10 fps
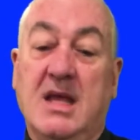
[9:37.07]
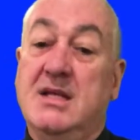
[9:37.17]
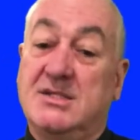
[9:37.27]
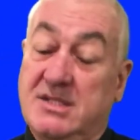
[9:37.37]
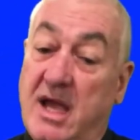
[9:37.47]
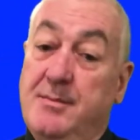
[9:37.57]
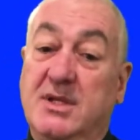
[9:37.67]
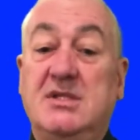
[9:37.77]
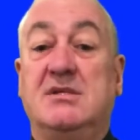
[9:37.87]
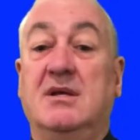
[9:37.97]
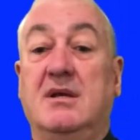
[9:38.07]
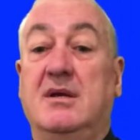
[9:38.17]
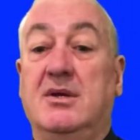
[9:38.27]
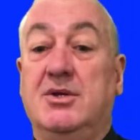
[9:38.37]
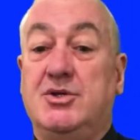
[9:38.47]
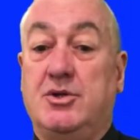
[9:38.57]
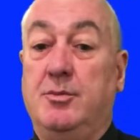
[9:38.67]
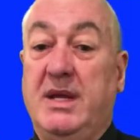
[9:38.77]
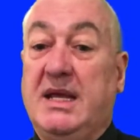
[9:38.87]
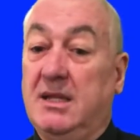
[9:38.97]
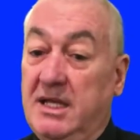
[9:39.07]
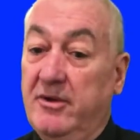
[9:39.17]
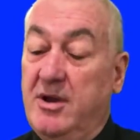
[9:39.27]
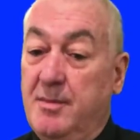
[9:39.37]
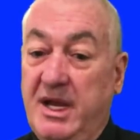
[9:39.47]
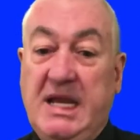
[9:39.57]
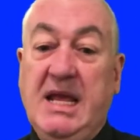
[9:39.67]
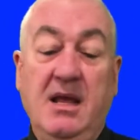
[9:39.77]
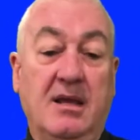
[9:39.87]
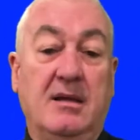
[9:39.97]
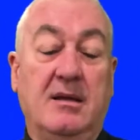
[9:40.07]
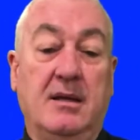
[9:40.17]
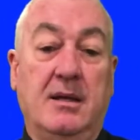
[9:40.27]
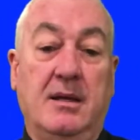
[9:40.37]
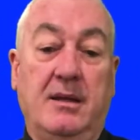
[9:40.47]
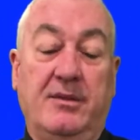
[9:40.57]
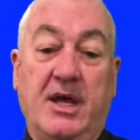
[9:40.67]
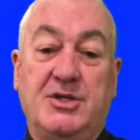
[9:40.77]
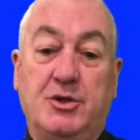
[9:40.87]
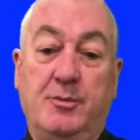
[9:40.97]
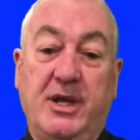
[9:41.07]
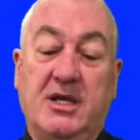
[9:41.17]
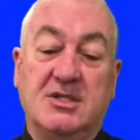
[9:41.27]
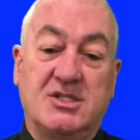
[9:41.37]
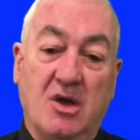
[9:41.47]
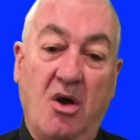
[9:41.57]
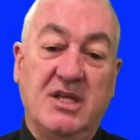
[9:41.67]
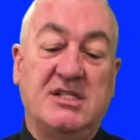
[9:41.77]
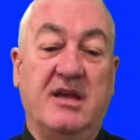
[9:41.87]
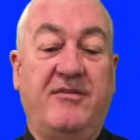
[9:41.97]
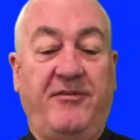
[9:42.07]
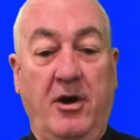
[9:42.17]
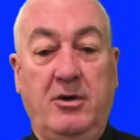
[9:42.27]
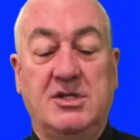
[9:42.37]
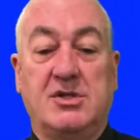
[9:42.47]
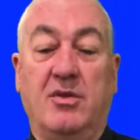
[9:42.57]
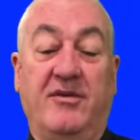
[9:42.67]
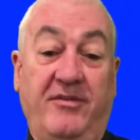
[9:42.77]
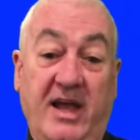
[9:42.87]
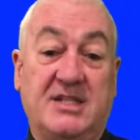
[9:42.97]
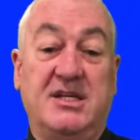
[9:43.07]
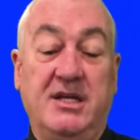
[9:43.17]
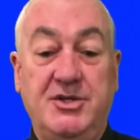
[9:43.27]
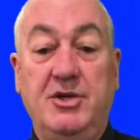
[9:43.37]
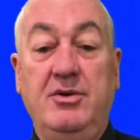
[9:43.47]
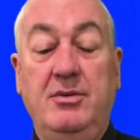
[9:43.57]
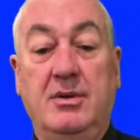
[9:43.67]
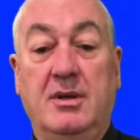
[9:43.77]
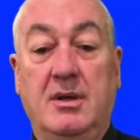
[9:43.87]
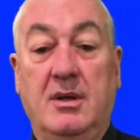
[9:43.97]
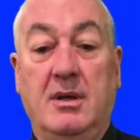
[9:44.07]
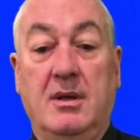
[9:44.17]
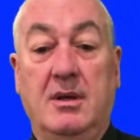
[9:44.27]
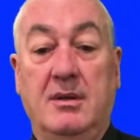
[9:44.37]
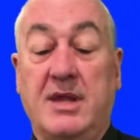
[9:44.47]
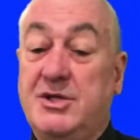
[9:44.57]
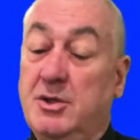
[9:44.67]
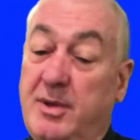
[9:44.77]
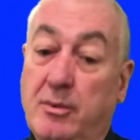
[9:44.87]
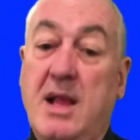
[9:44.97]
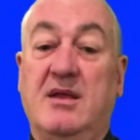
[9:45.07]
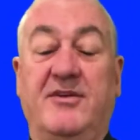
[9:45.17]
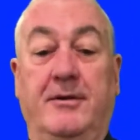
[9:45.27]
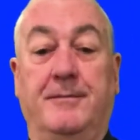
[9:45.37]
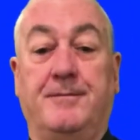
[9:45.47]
Statements should be clear in meaning. They should be concise and focused on the facts in issue. They should be relevant.